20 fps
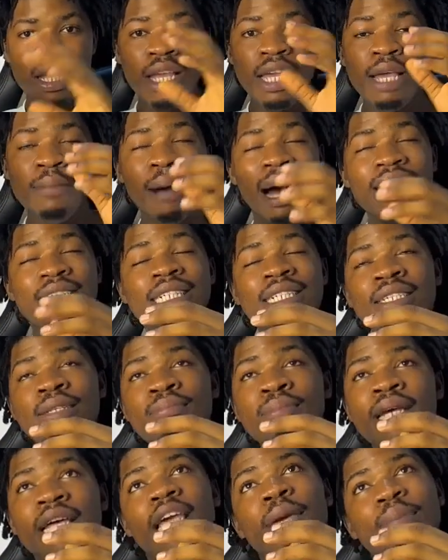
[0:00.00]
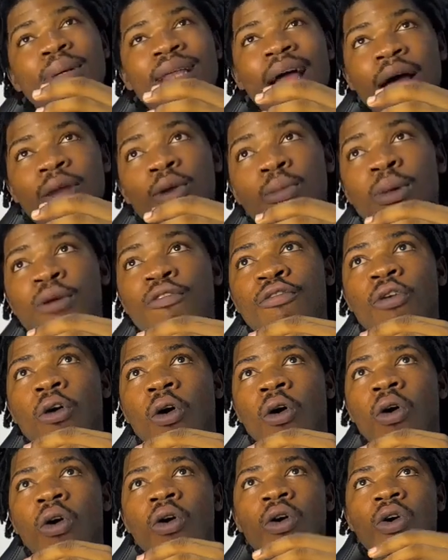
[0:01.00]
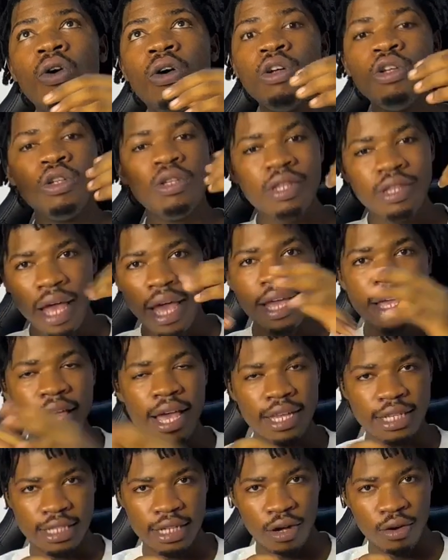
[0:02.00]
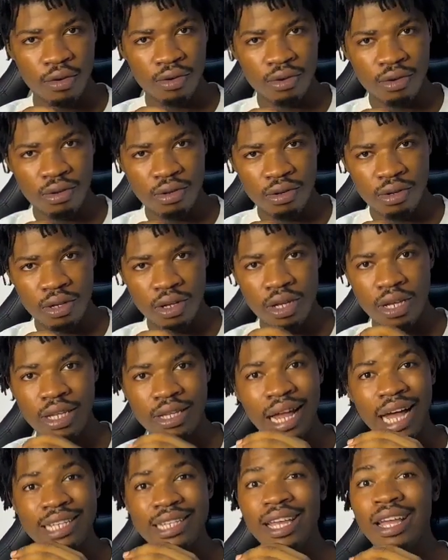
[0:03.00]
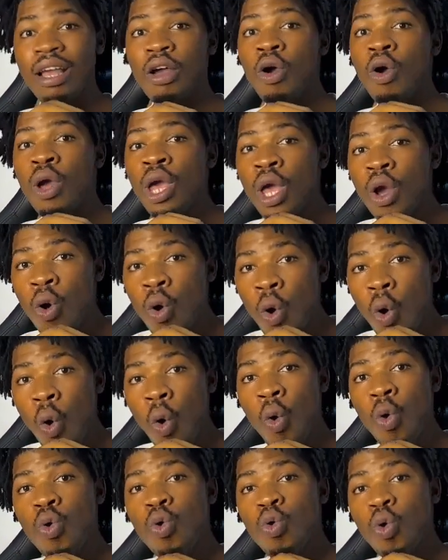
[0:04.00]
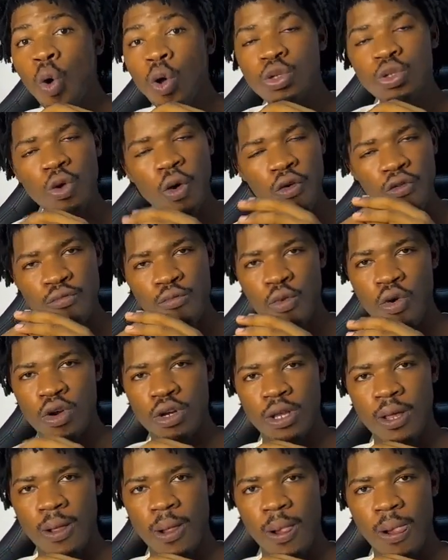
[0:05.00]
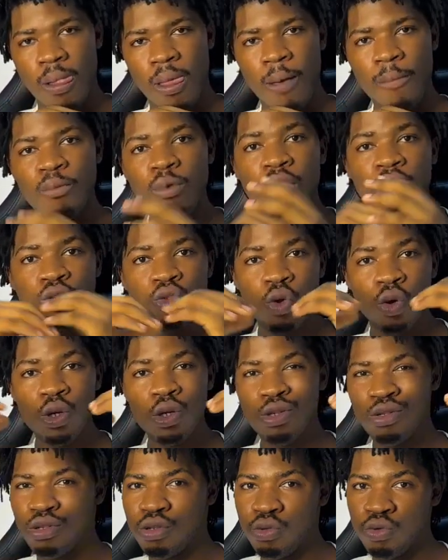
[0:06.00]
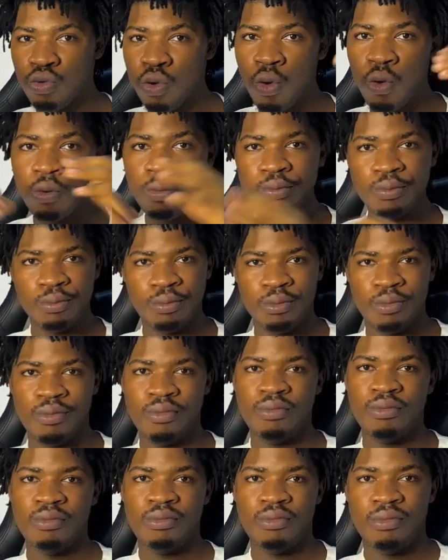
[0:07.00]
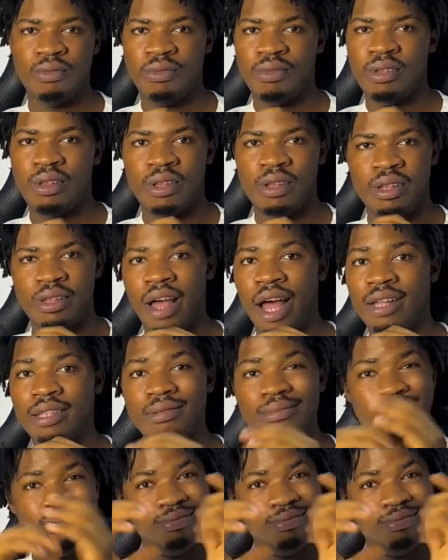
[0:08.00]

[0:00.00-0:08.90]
Imagine me keeping that domain for 10 years now. That's a whole lot of money. So you need to know that